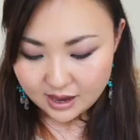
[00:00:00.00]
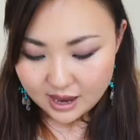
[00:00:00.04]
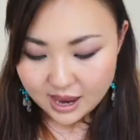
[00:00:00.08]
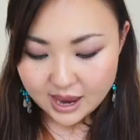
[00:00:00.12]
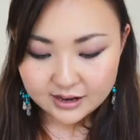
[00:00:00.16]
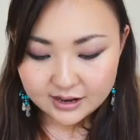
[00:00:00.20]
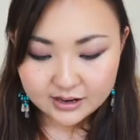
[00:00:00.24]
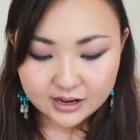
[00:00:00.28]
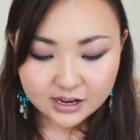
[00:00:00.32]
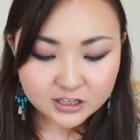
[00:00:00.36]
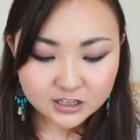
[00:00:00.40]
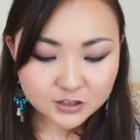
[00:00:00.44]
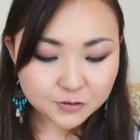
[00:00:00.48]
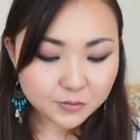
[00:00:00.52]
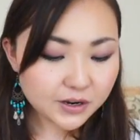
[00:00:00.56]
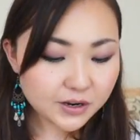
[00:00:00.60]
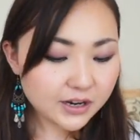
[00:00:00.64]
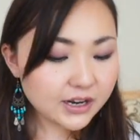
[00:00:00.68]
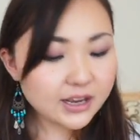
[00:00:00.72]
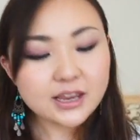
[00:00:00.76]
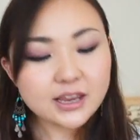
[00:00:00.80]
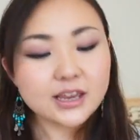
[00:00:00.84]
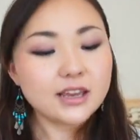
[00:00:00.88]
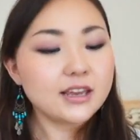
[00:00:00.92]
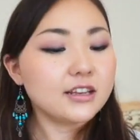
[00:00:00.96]
And next
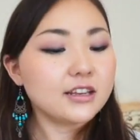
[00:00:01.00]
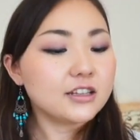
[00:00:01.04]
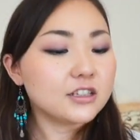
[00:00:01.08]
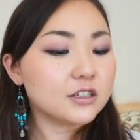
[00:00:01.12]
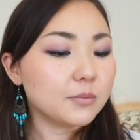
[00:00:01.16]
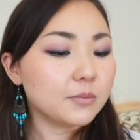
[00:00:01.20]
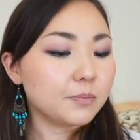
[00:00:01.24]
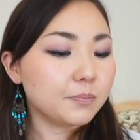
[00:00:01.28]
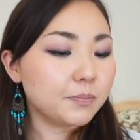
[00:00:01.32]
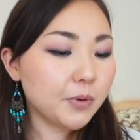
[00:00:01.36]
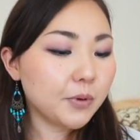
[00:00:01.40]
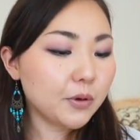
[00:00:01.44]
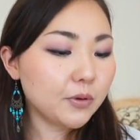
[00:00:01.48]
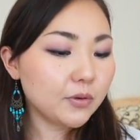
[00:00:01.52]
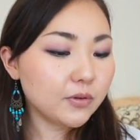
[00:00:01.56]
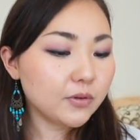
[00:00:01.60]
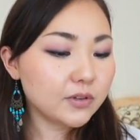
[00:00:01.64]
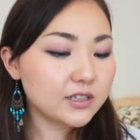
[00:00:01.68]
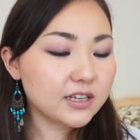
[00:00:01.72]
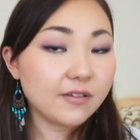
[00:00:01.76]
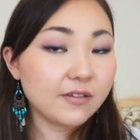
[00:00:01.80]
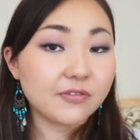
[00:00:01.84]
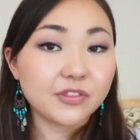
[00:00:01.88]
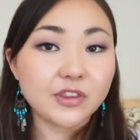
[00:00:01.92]
one is Boots.